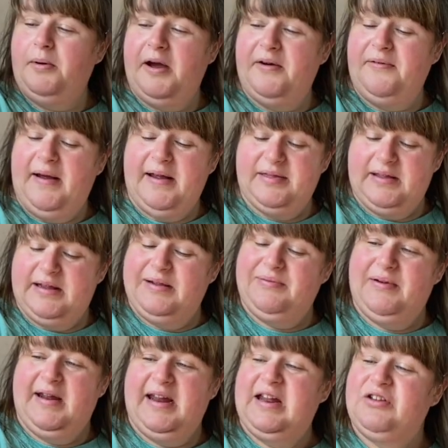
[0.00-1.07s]
I've had this
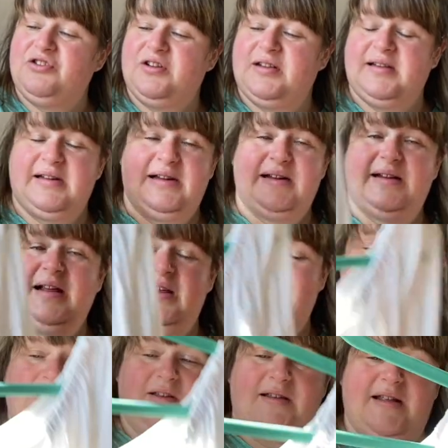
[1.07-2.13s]
for ages and it's
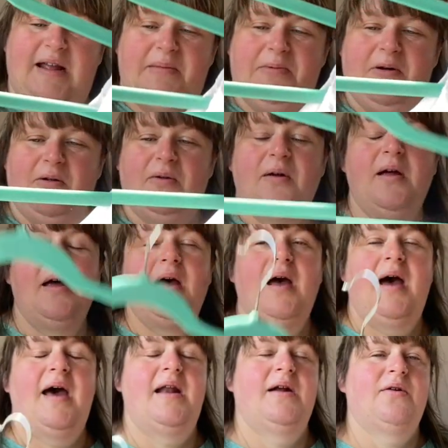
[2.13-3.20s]
such a staple.
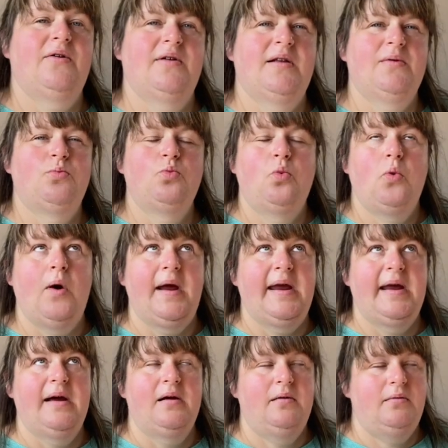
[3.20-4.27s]
And I got some
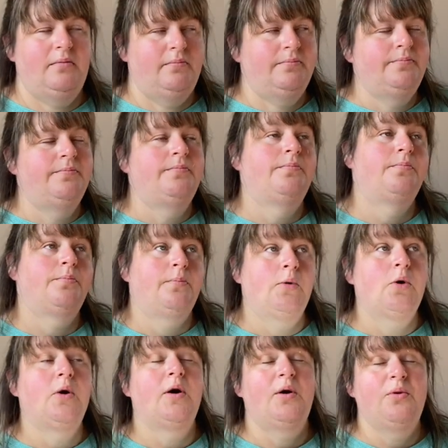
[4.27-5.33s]
white,
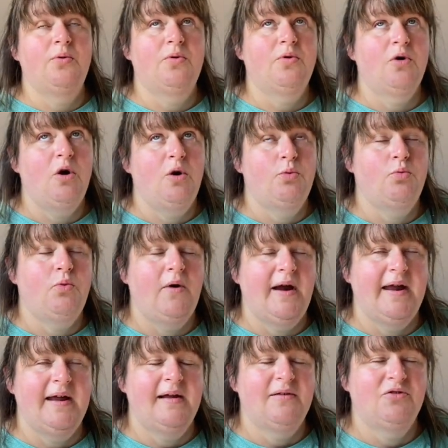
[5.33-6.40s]
more cotton
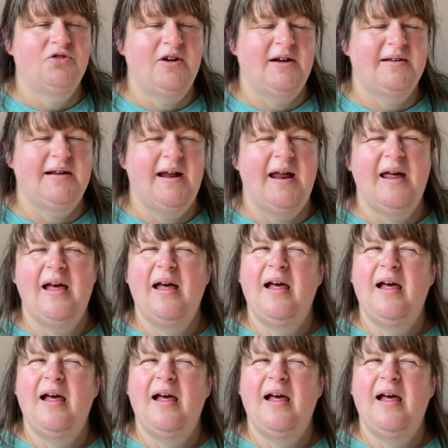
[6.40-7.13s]
white jersey.